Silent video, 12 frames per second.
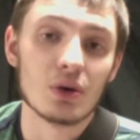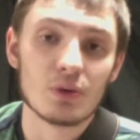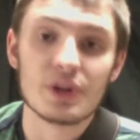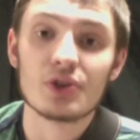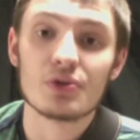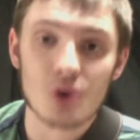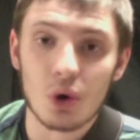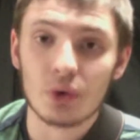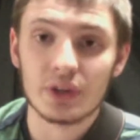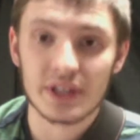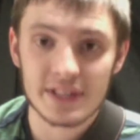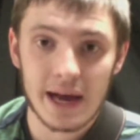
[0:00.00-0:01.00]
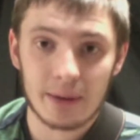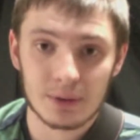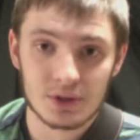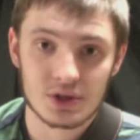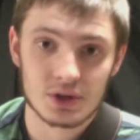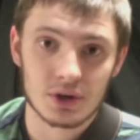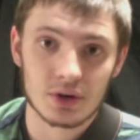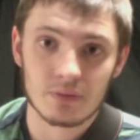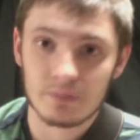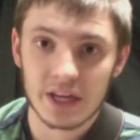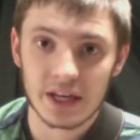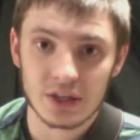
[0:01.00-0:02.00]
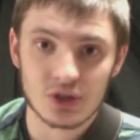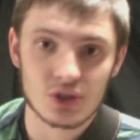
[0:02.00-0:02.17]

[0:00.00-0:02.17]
we use only tablature getting